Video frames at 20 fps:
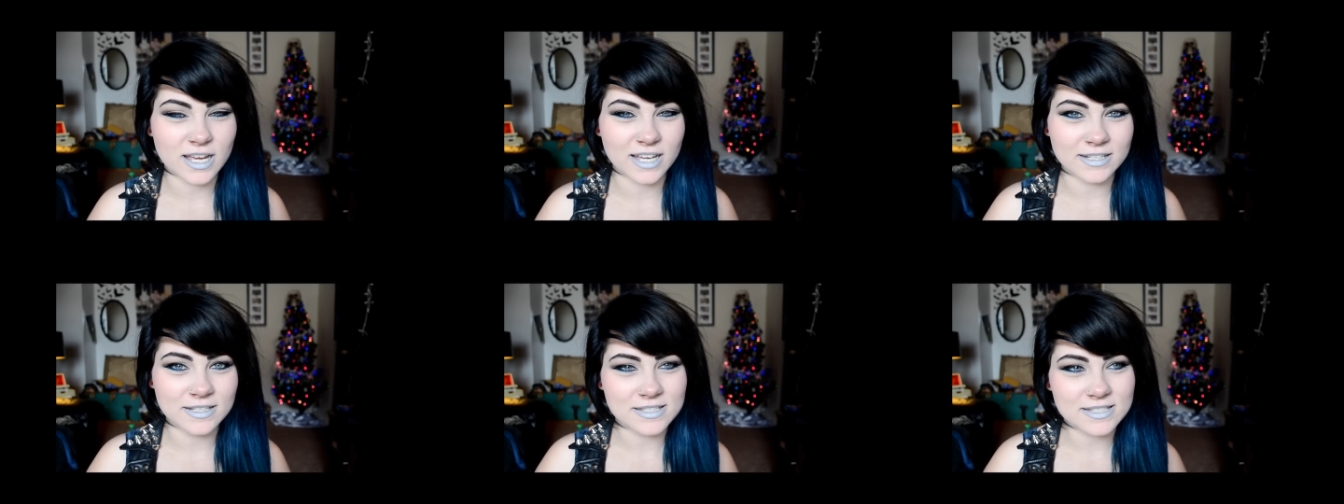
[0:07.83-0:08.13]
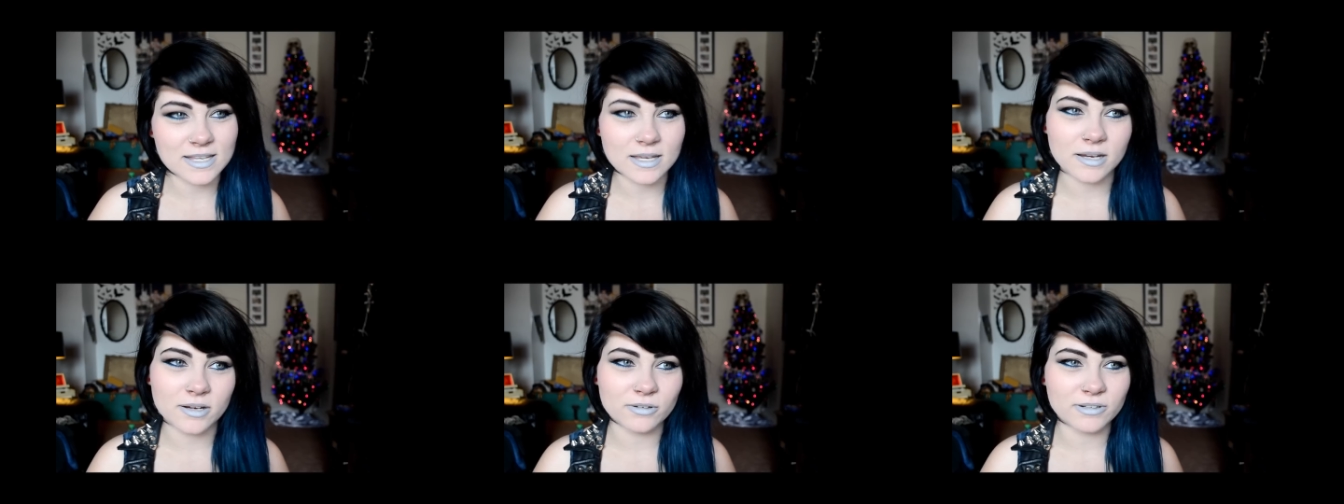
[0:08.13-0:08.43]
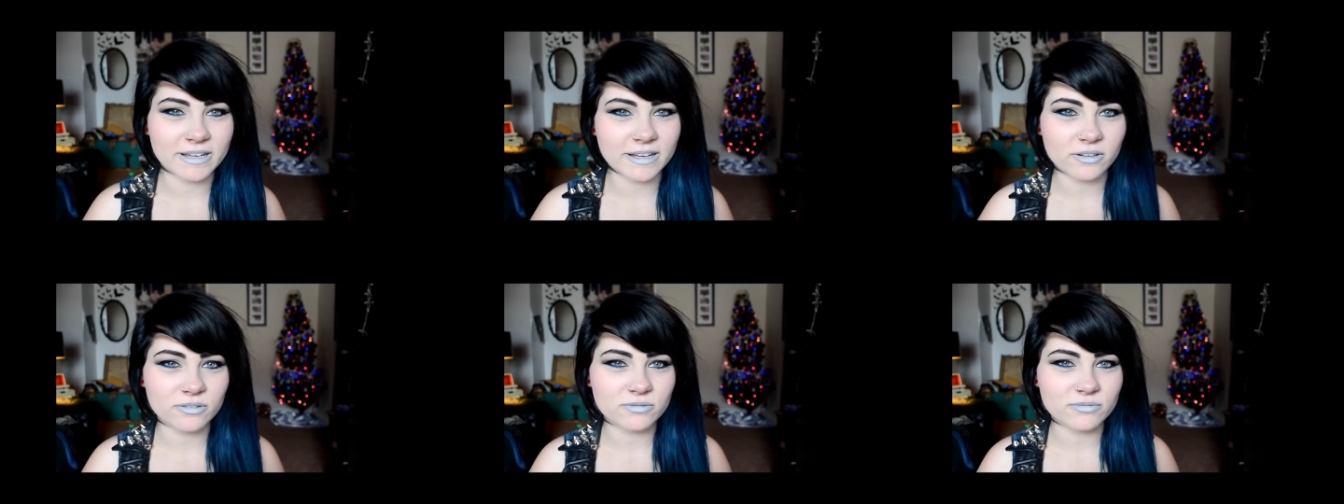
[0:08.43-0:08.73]
I'd say
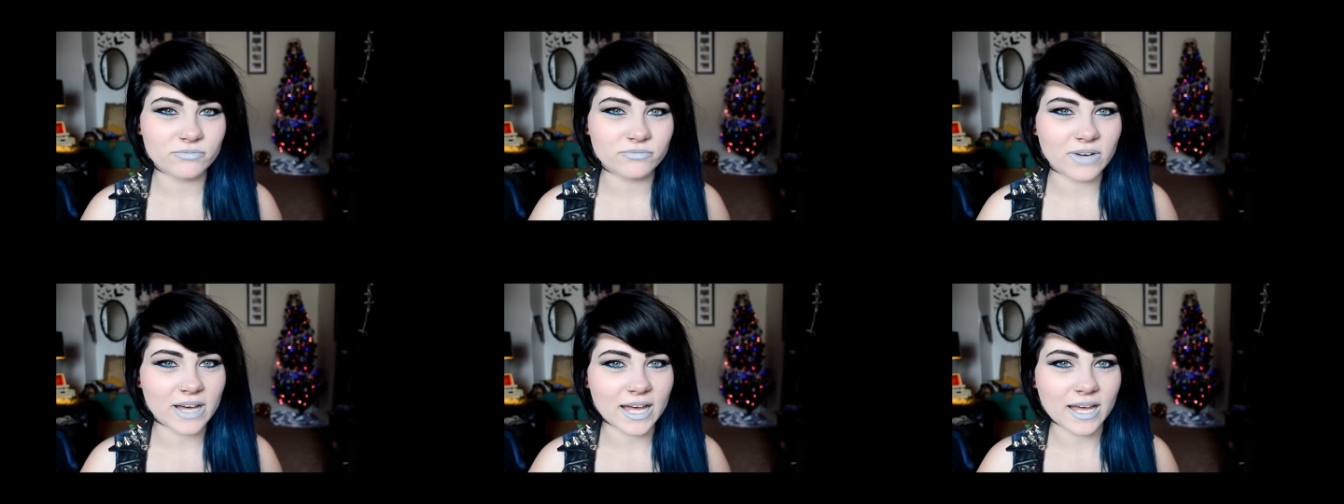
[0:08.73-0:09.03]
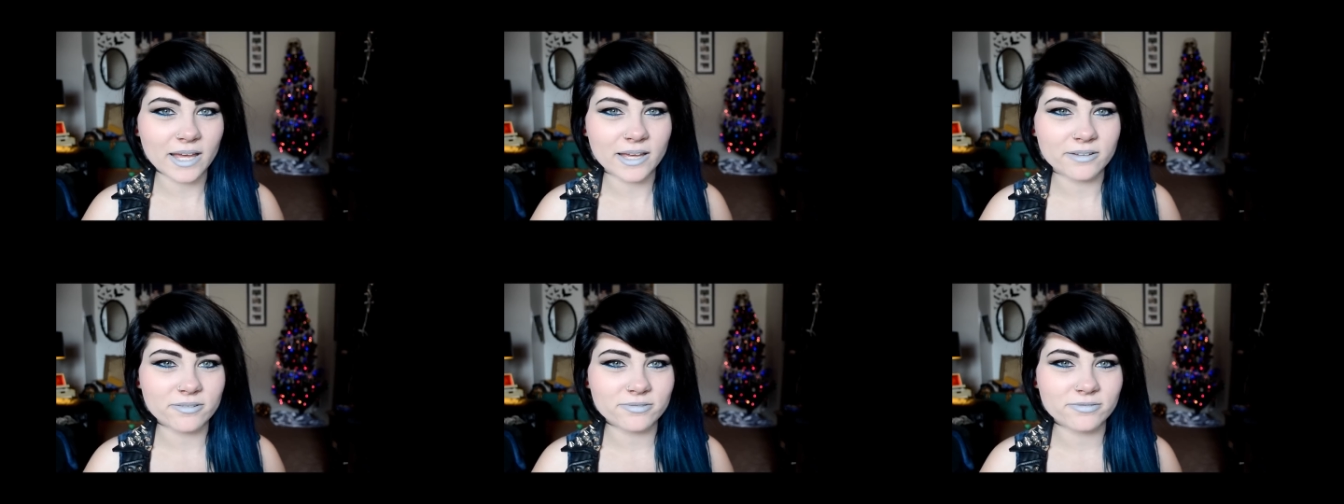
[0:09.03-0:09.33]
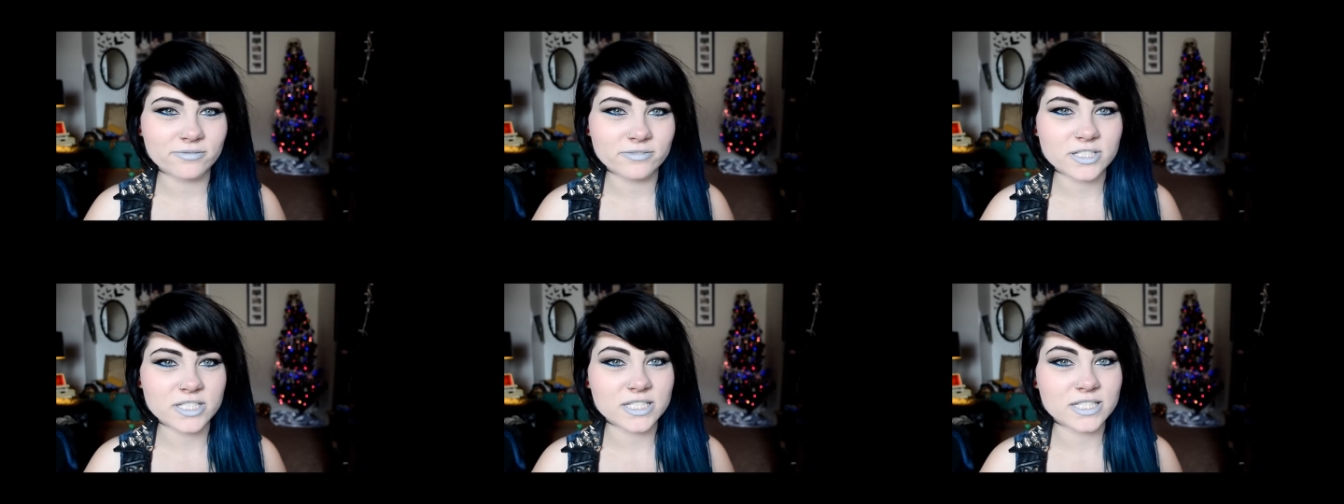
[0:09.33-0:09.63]
around five,
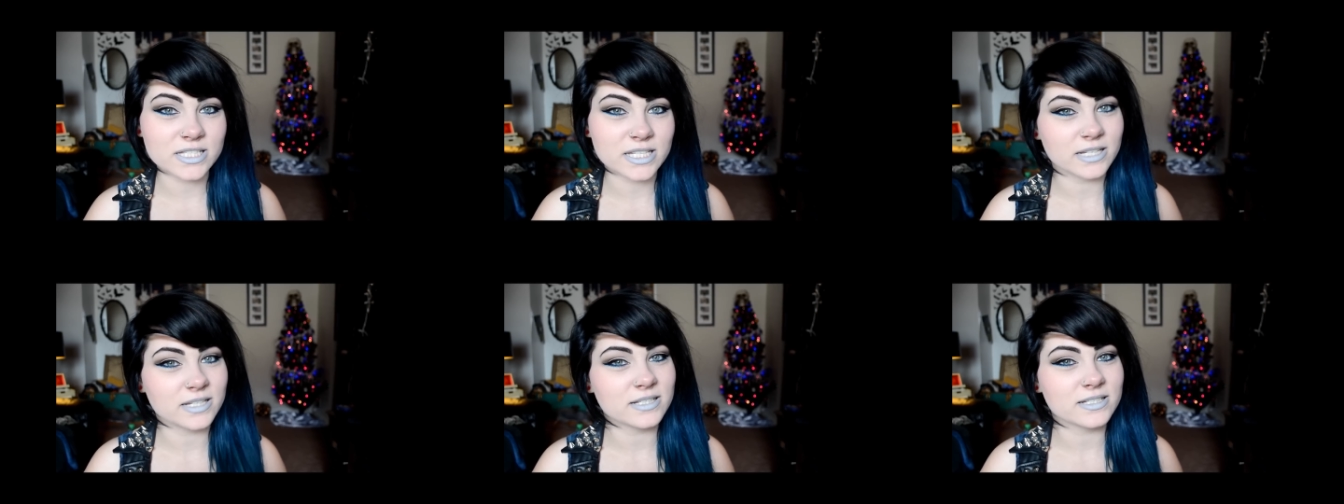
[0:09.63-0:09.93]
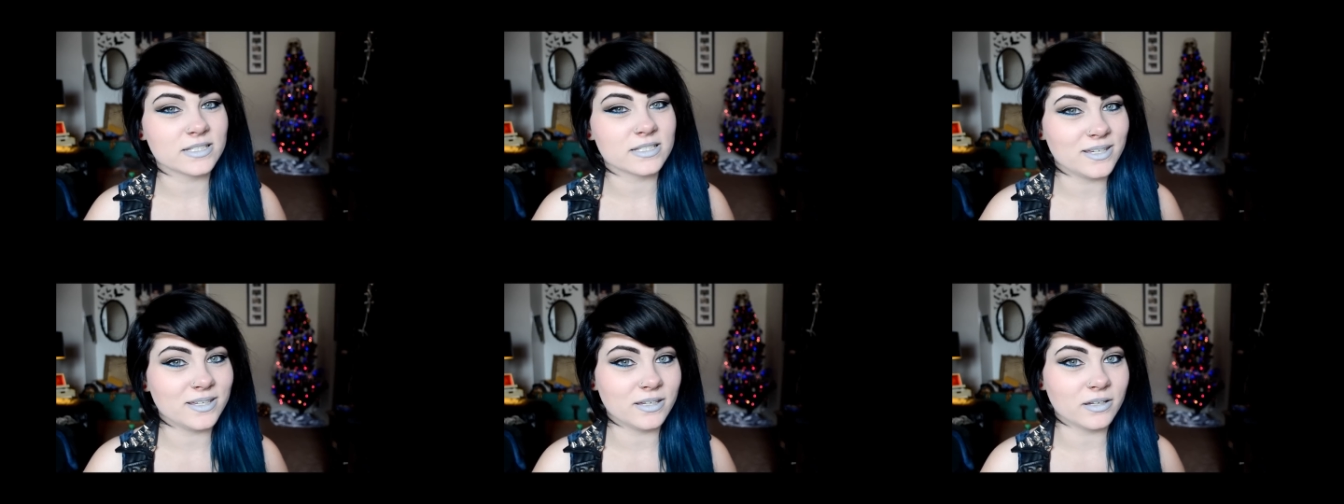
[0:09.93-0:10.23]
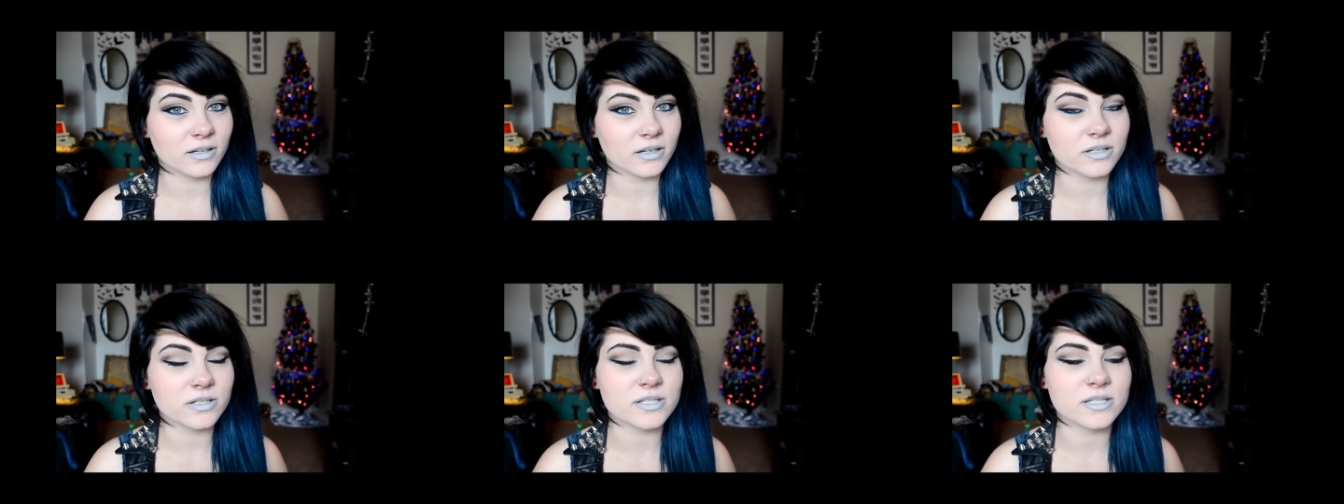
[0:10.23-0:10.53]
six
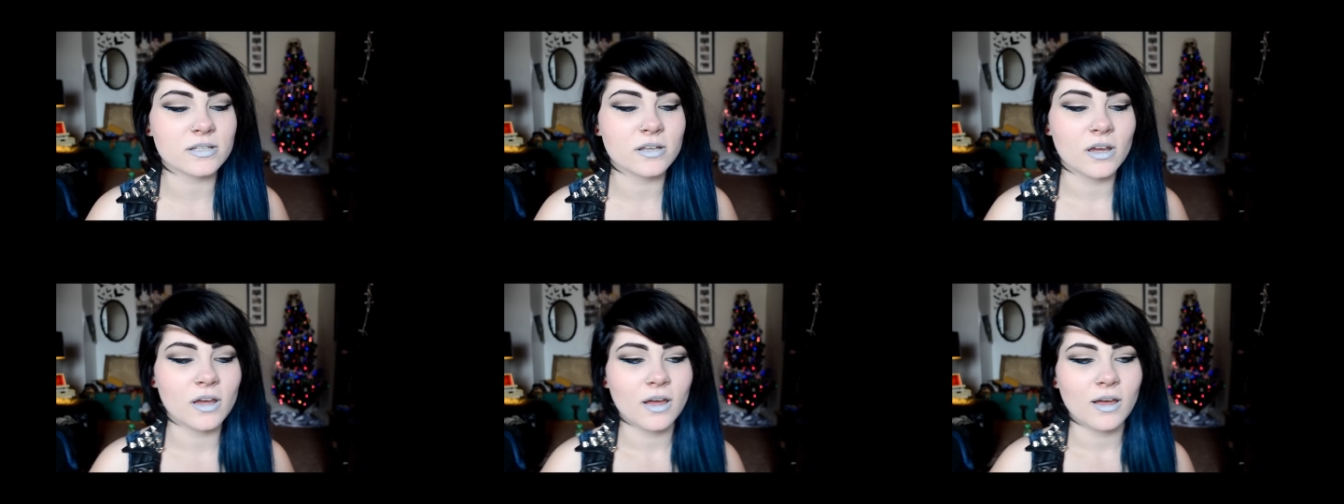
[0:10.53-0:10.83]
years,